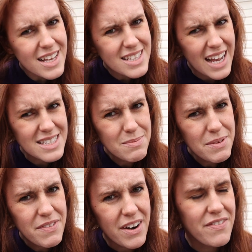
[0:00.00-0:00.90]
it hasn't
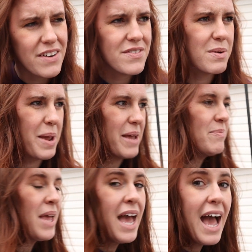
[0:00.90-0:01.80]
been very fun for me
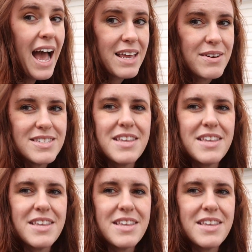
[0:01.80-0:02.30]
anyways,